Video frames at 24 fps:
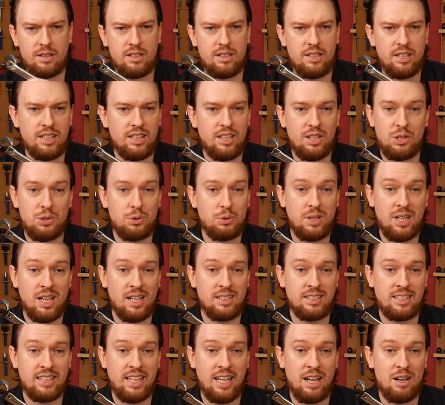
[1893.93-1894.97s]
the initial
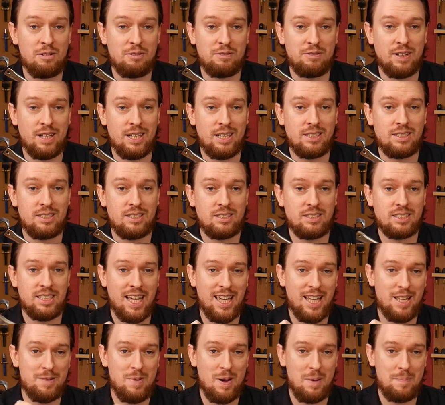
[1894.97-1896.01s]
cutting out phase,
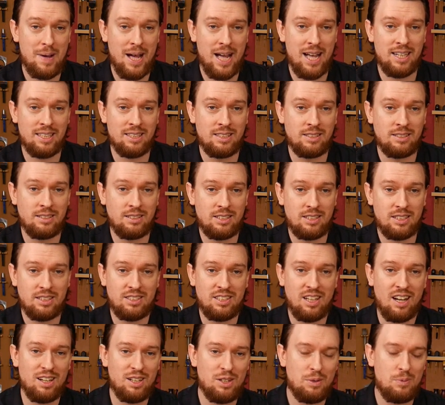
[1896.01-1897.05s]
taking my patterns,
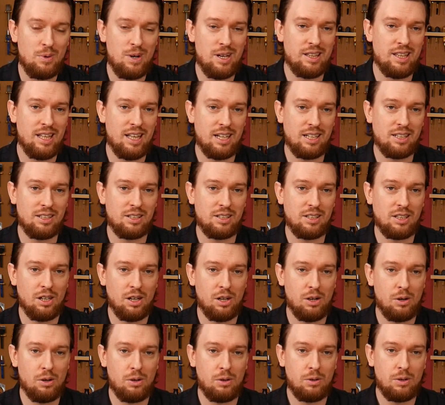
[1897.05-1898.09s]
deciding where they're going to
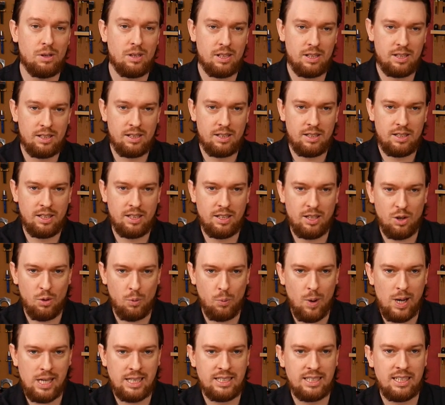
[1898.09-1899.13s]
go, you know,
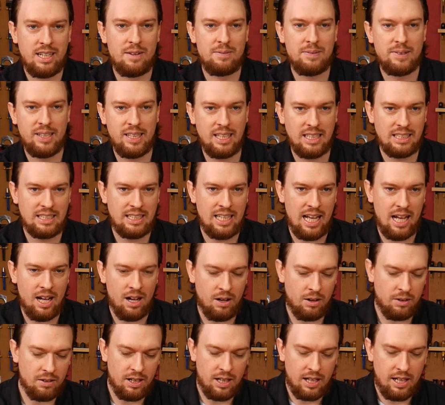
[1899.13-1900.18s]
weighting everything
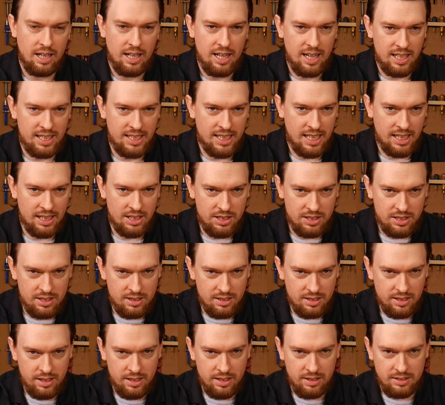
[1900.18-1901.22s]
down, and then
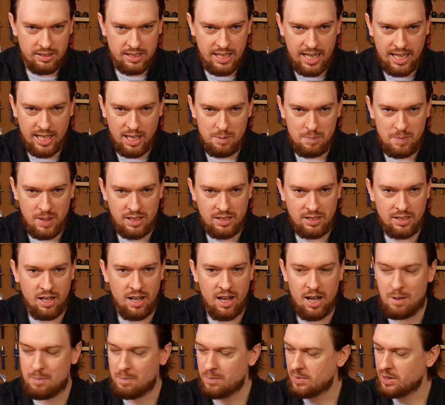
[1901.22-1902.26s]
just, you know, taking my
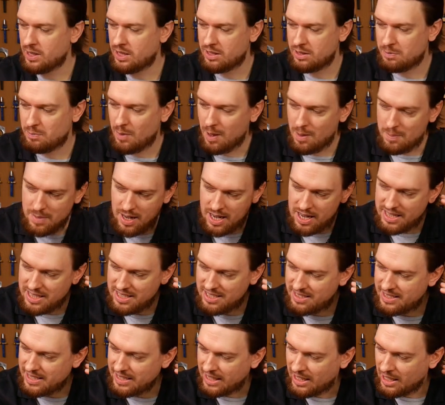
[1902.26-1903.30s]
time because my mind
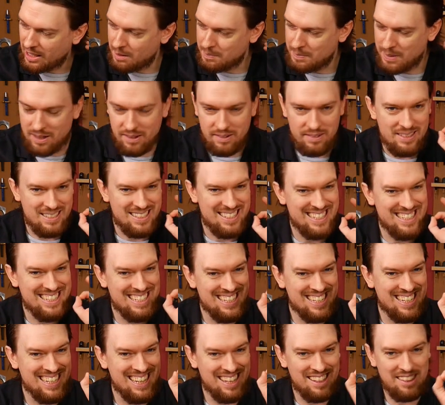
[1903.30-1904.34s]
is thinking about
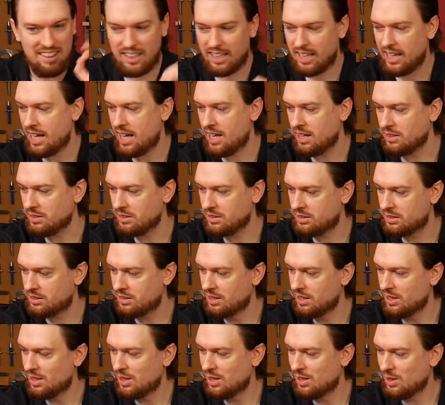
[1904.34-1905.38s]
nothing else.
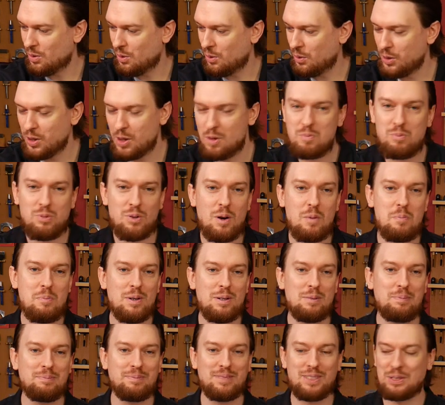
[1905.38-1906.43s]
All your
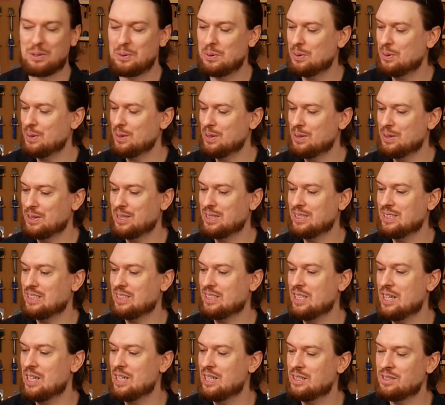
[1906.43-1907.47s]
problems, all your
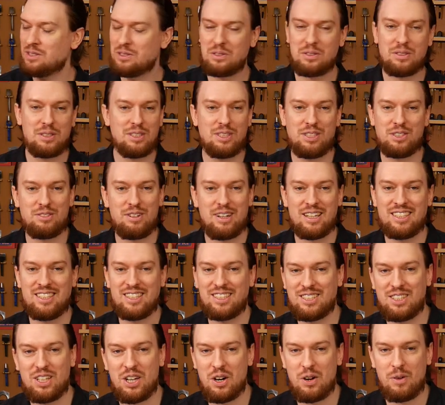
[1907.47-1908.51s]
concerns, all the
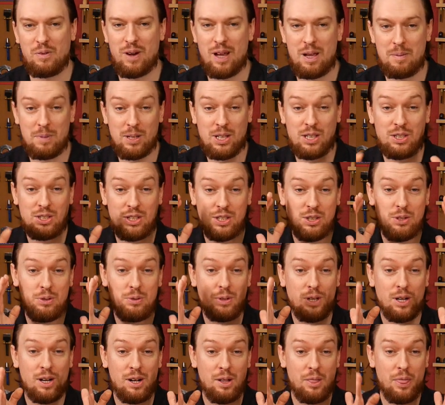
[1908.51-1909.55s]
stresses go away because you
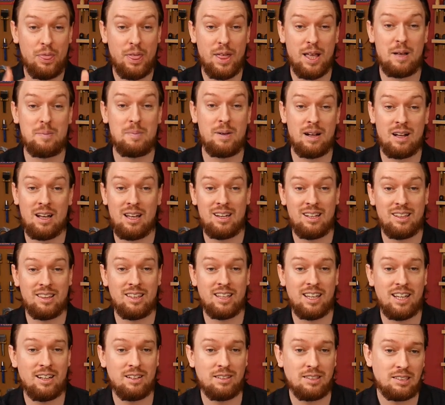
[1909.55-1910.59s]
can't think about
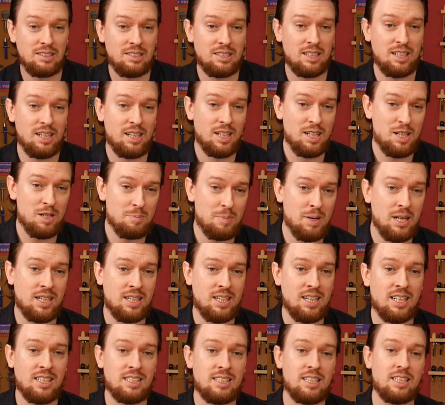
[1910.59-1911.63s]
anything else but
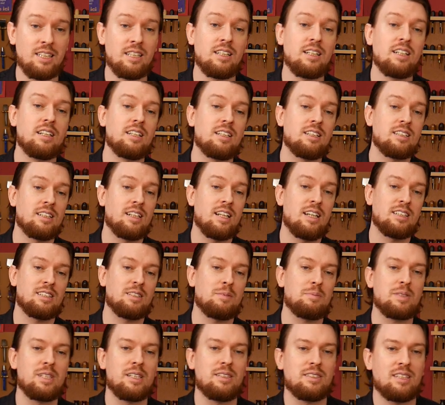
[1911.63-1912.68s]
cutting. It's like
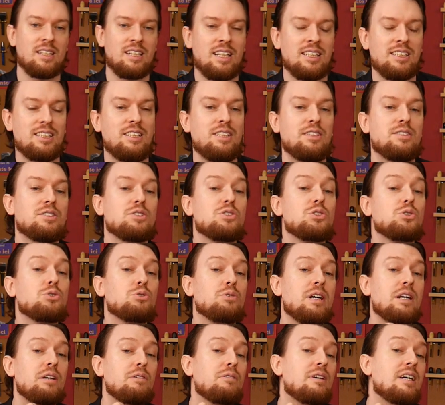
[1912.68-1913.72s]
sometimes I like to use a
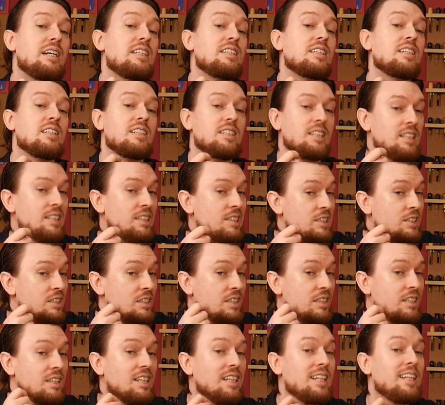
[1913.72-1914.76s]
straight razor
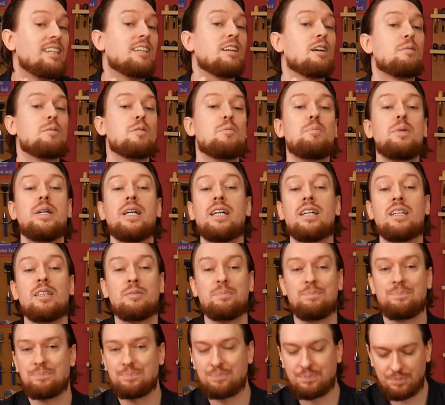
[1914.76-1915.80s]
to clean up the
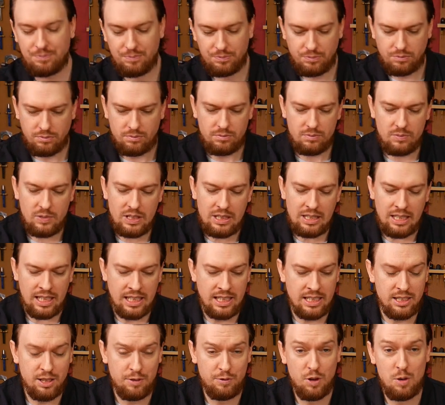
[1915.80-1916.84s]
beard
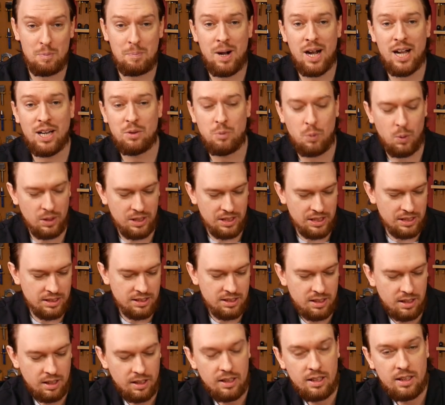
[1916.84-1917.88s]
because if your mind
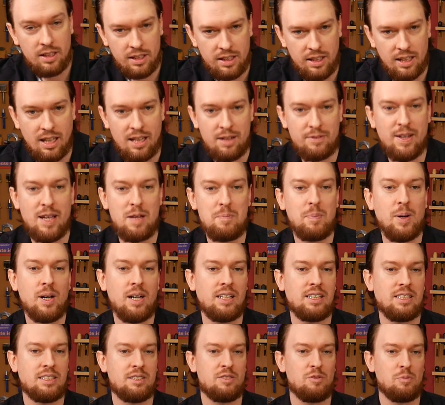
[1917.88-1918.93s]
wanders, you'll have eight
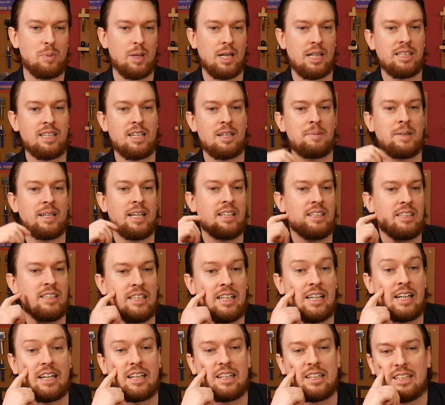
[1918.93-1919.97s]
pints of blood coming out your
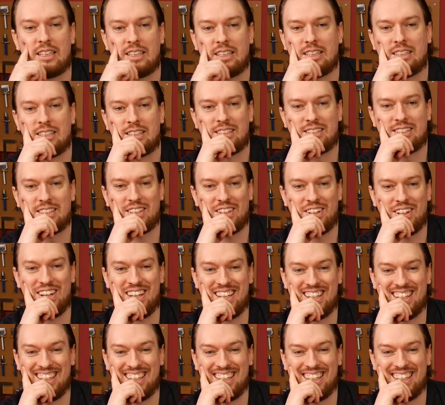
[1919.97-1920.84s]
neck. So